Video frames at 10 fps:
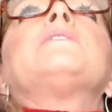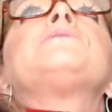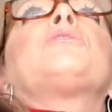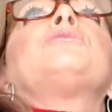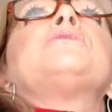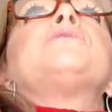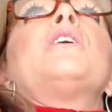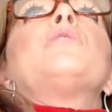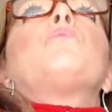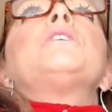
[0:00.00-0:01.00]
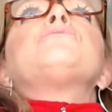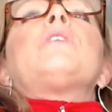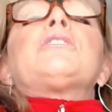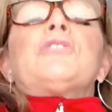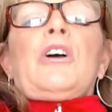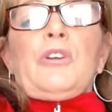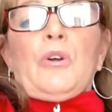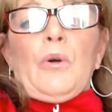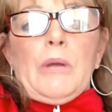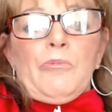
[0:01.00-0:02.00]
in circles. And what direction are you
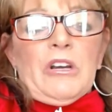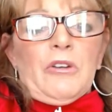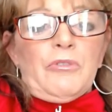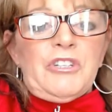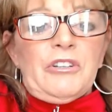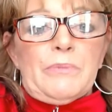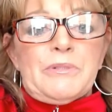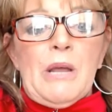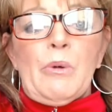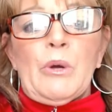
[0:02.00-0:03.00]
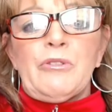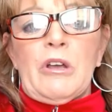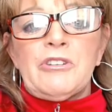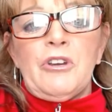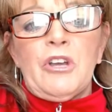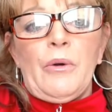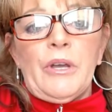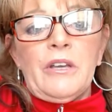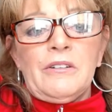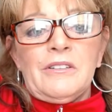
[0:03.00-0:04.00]
going? I'm going to read your lips. Tell me what direction you're
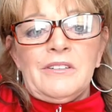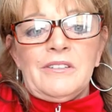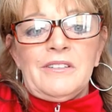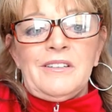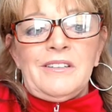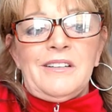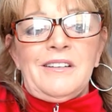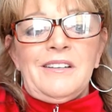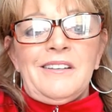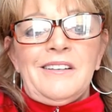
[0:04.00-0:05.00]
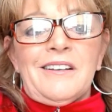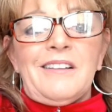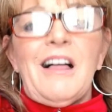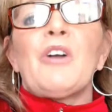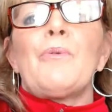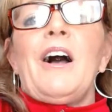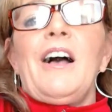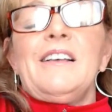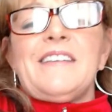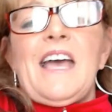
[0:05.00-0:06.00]
going.
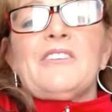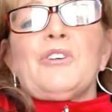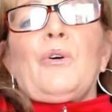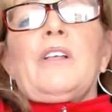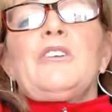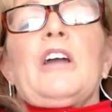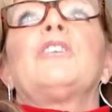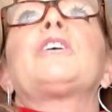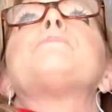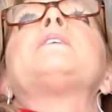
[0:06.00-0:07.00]
Clockwise, yes, you're going, and you gotta look up